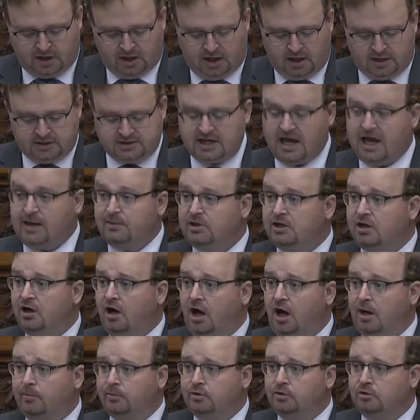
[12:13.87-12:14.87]
Tammy
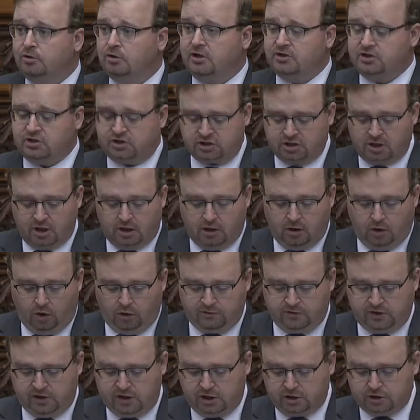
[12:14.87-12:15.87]
Kopp, who has
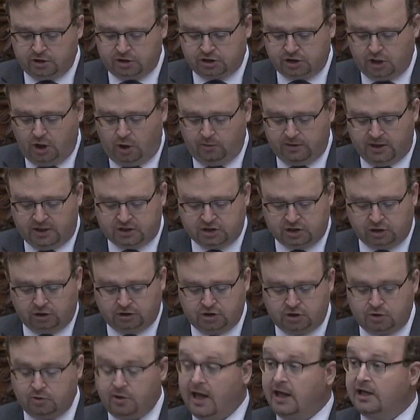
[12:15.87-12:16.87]
over the years shown that she'll
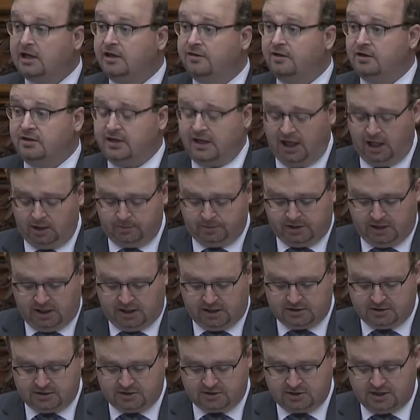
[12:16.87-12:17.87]
do anything to help
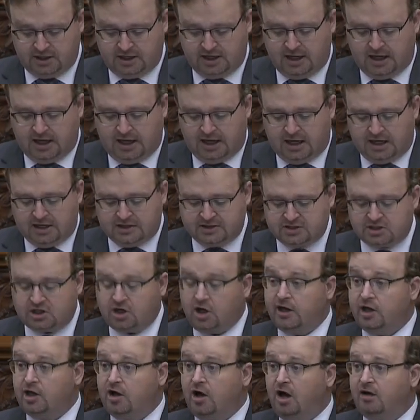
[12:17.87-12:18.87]
kids, is
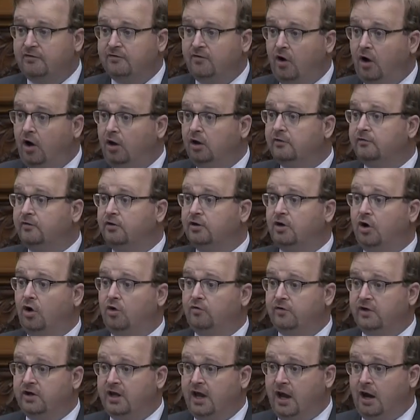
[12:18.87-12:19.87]
cutting off all of her
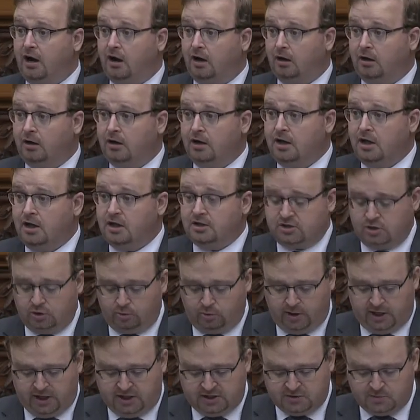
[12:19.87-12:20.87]
COVID hair to
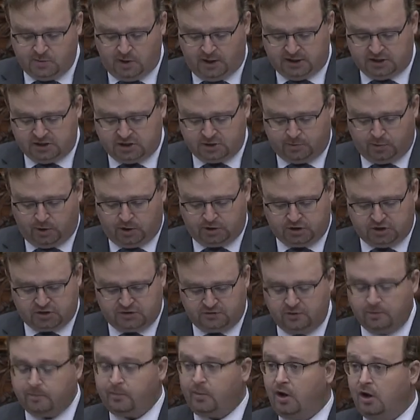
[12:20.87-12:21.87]
raise money to purchase
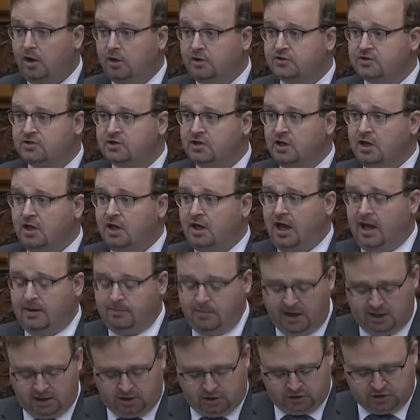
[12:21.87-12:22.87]
footballs and
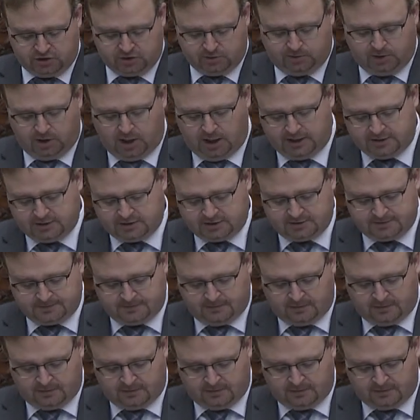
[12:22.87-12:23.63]
medical supplies.